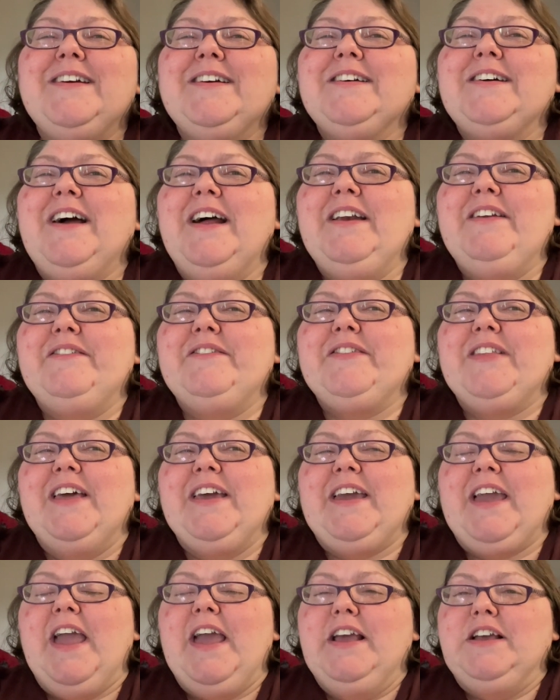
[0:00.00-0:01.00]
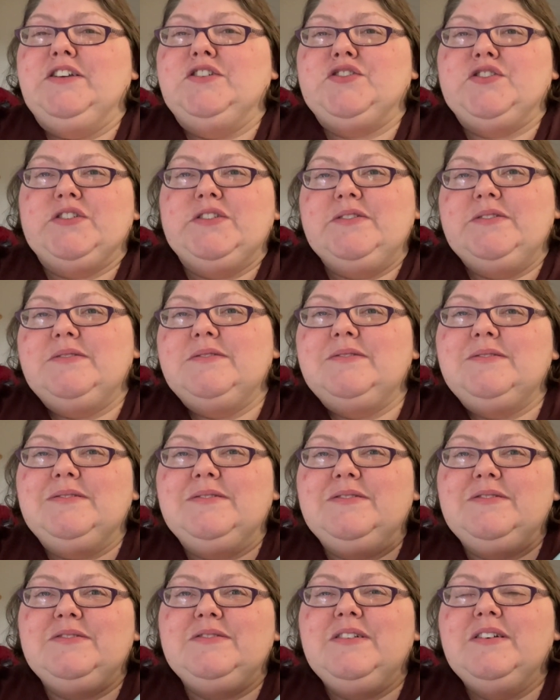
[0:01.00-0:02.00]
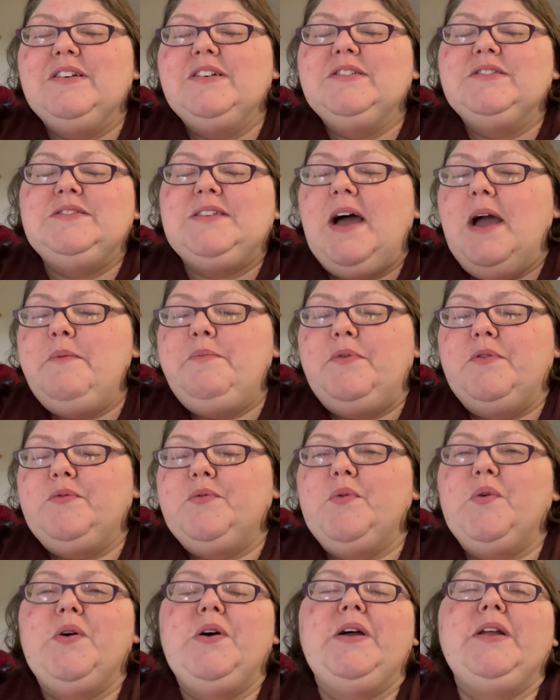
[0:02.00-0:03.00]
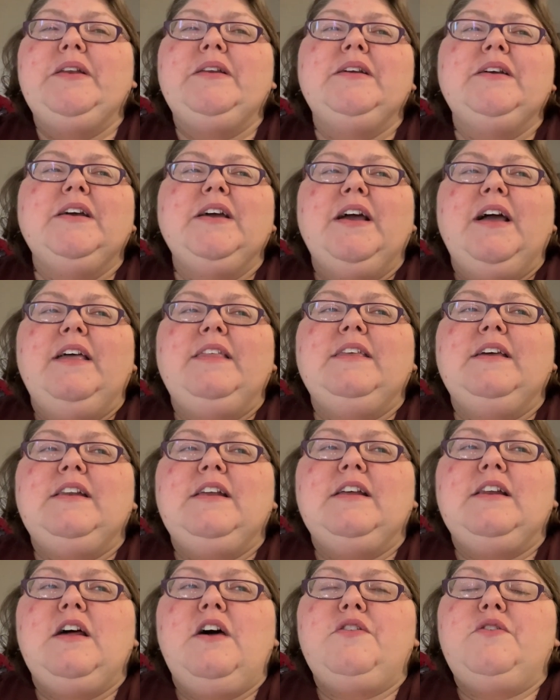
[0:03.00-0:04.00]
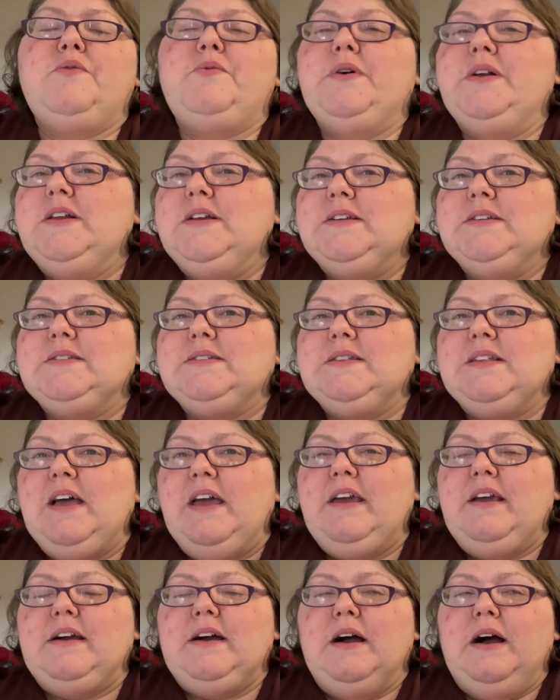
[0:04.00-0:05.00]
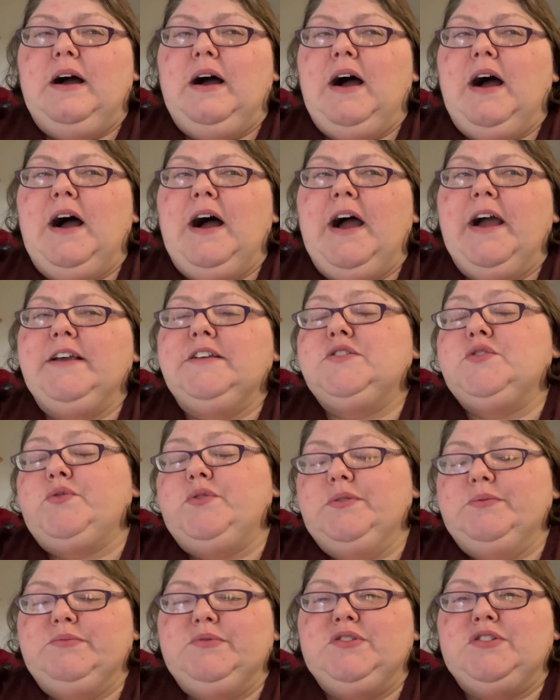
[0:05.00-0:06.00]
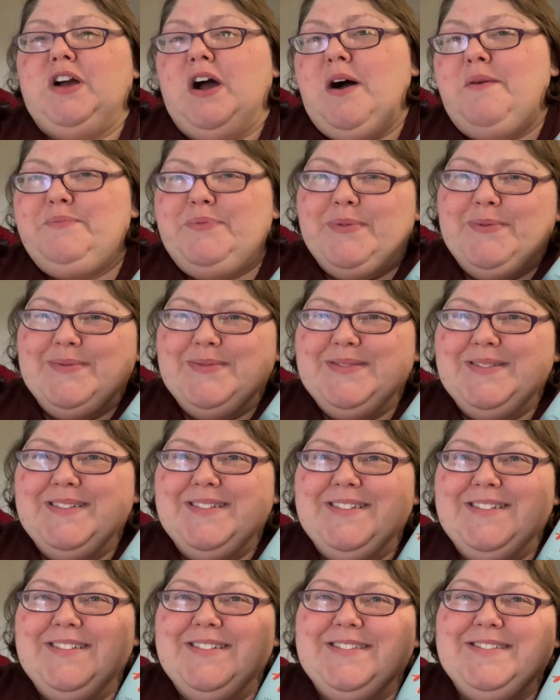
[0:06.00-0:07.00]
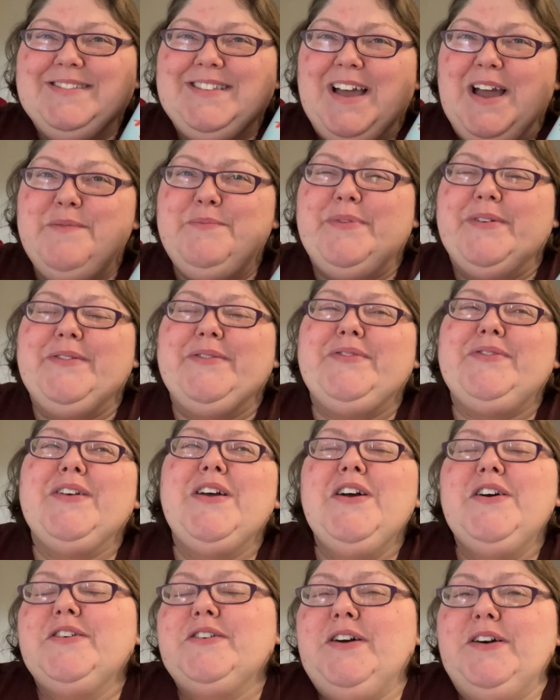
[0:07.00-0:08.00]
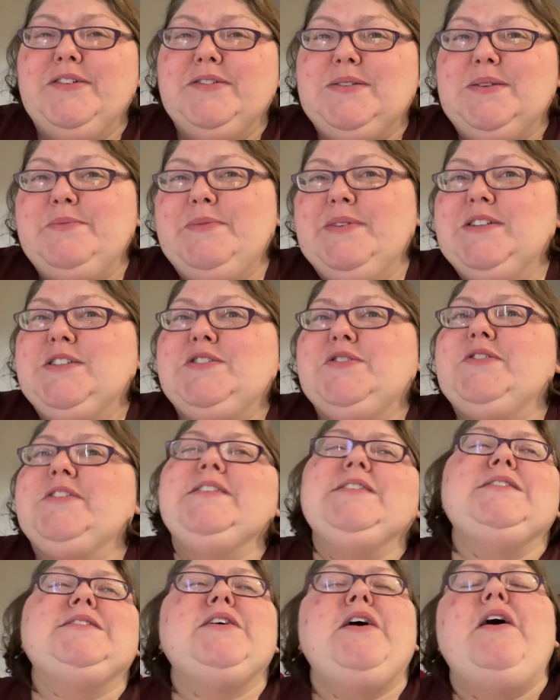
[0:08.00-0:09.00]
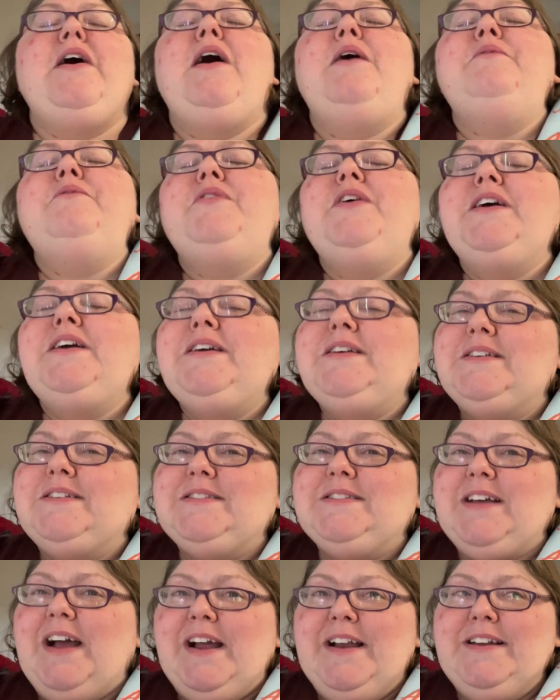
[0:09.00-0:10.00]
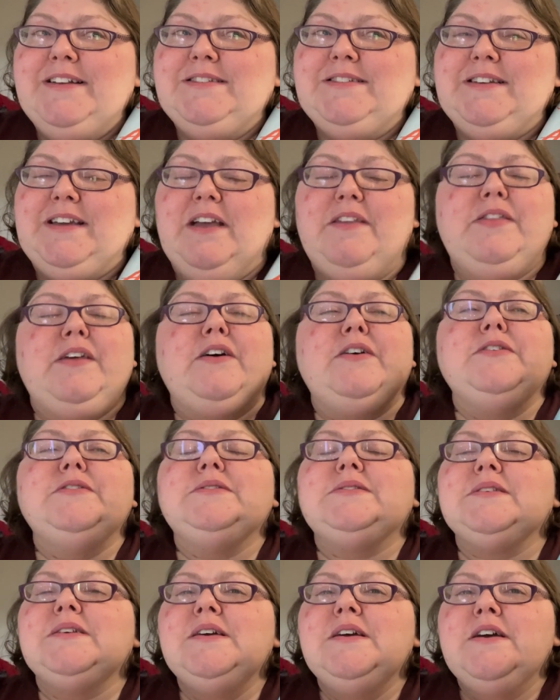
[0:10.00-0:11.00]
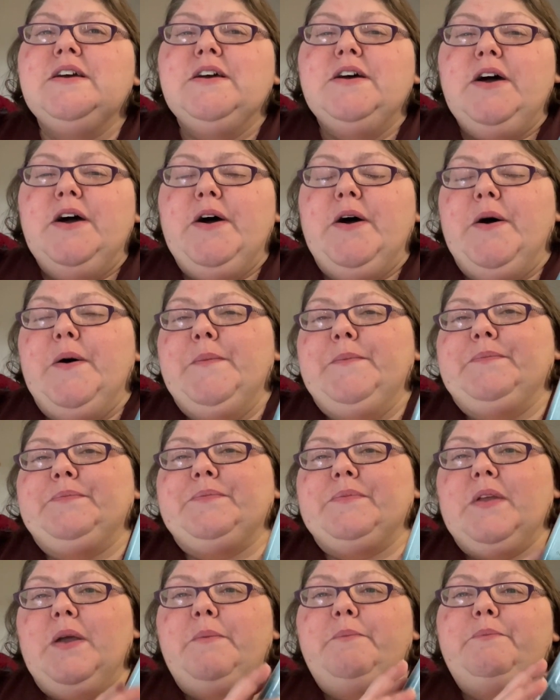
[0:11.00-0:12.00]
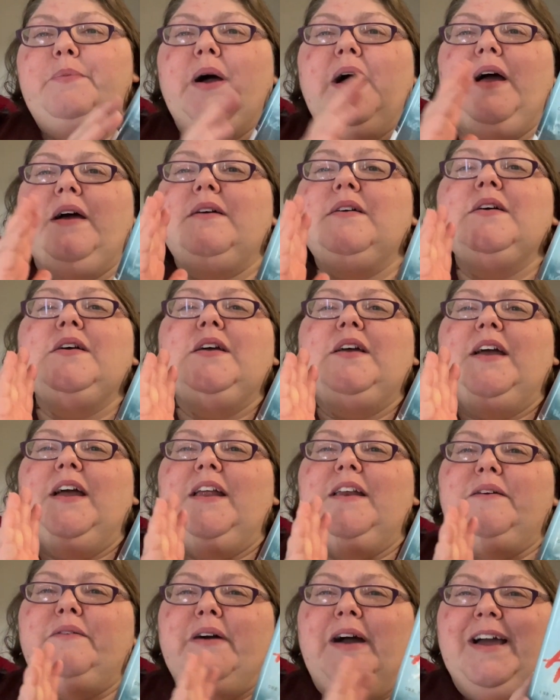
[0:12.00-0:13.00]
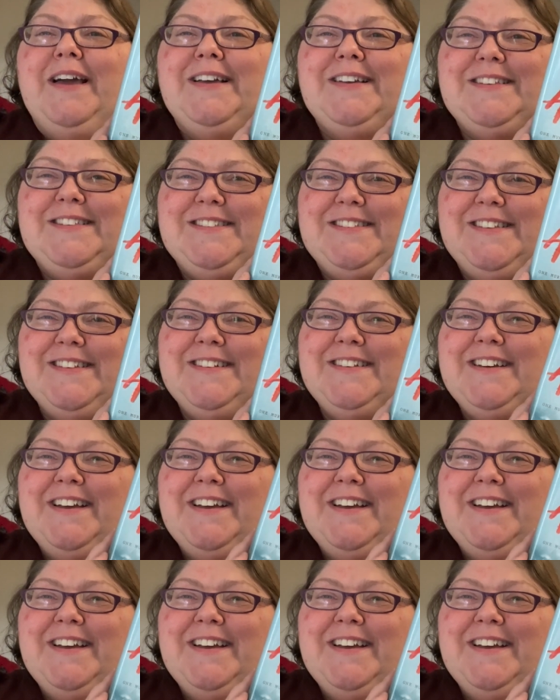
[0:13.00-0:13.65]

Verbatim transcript: kind of like Asian type of one. And then another one is like a ice cream shop type of cozy mystery. So I'm very excited to get those. Um, but anyways,